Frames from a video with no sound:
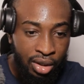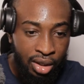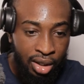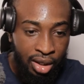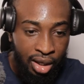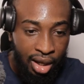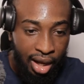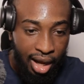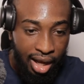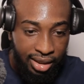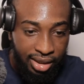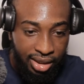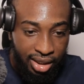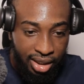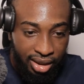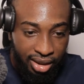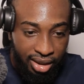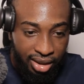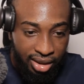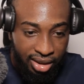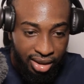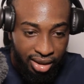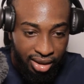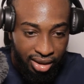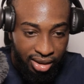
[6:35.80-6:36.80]
I think
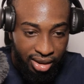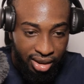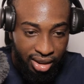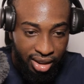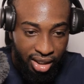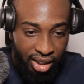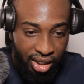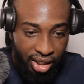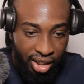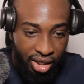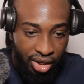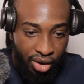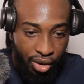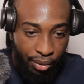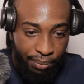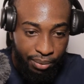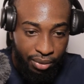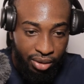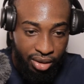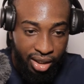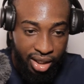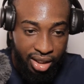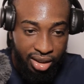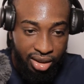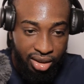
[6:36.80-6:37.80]
this is he he
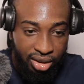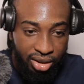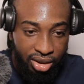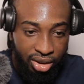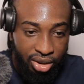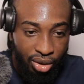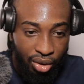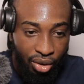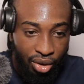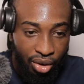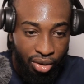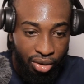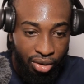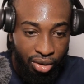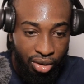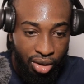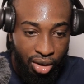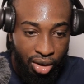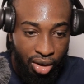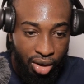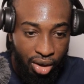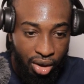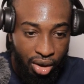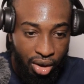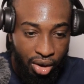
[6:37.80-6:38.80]
uploaded this song
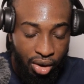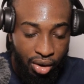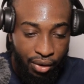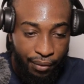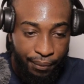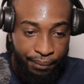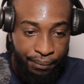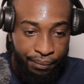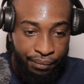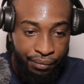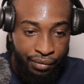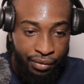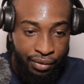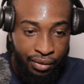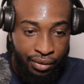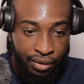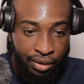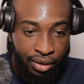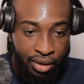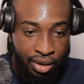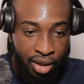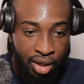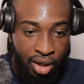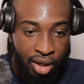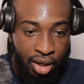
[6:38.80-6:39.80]
um
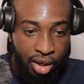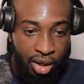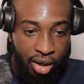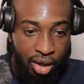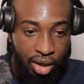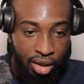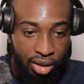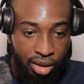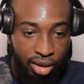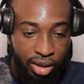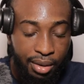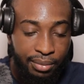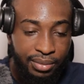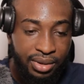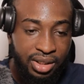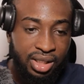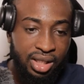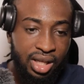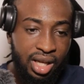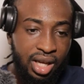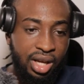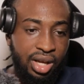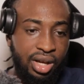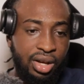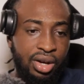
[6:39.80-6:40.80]
let me
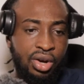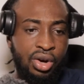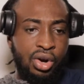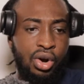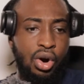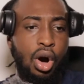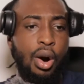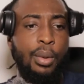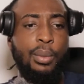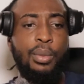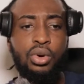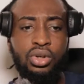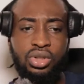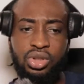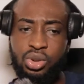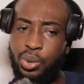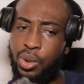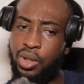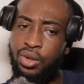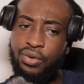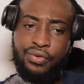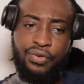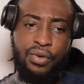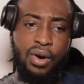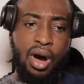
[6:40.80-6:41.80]
see almost
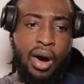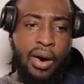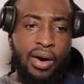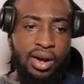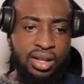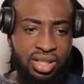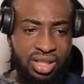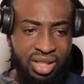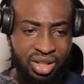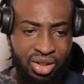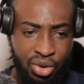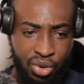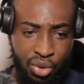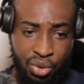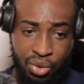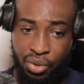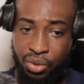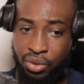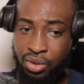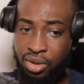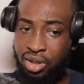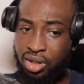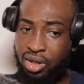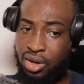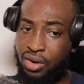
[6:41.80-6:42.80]
24 hours
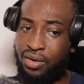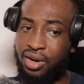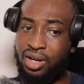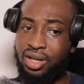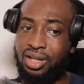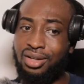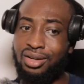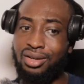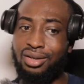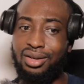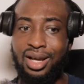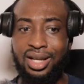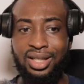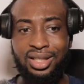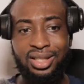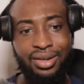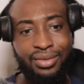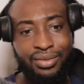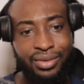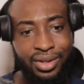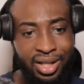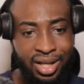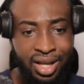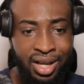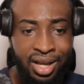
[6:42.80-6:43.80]
ago you already got like
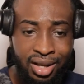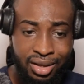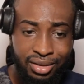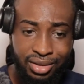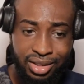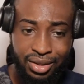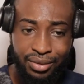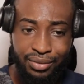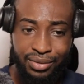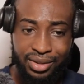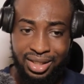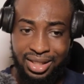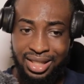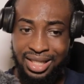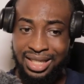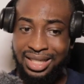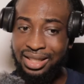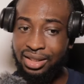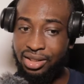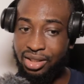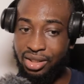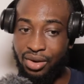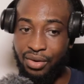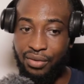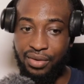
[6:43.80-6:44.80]
17
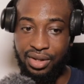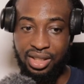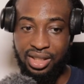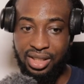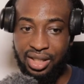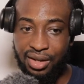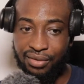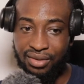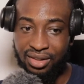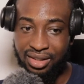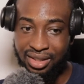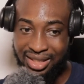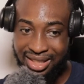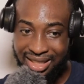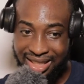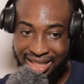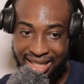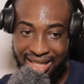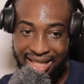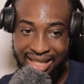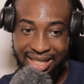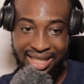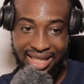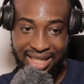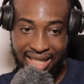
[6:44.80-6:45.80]
17 sorry
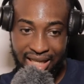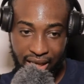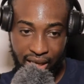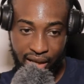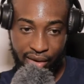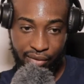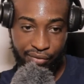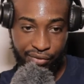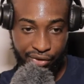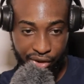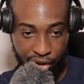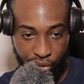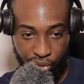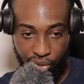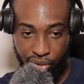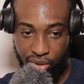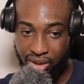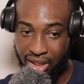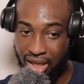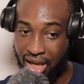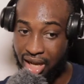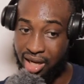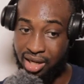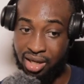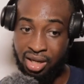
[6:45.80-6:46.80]
17k views
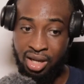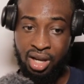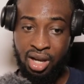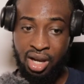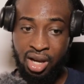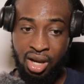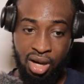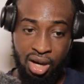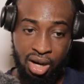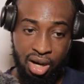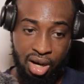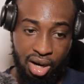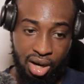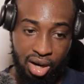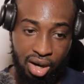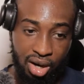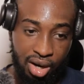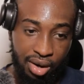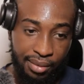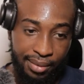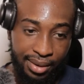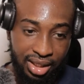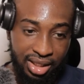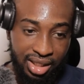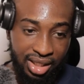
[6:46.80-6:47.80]
and
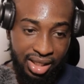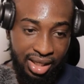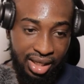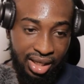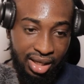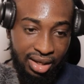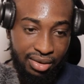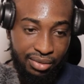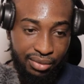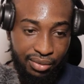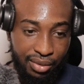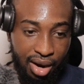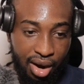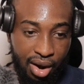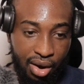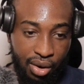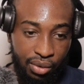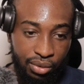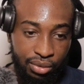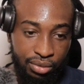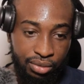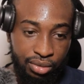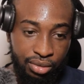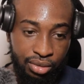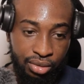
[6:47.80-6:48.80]
um i think
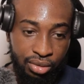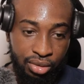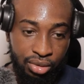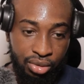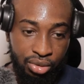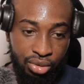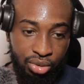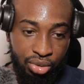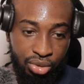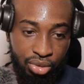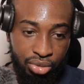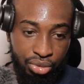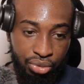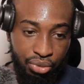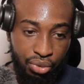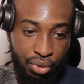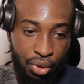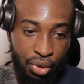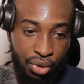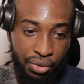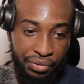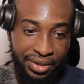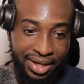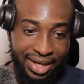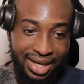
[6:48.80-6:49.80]
around
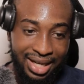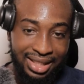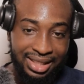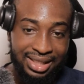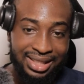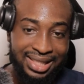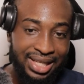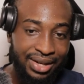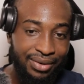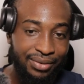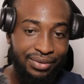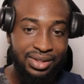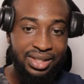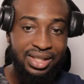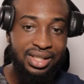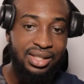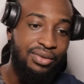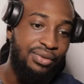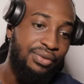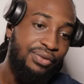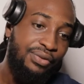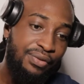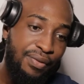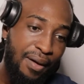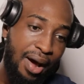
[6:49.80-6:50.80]

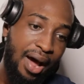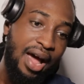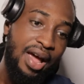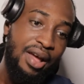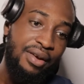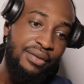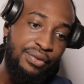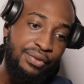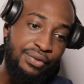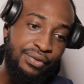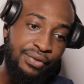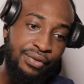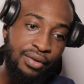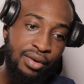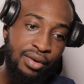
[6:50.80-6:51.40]
275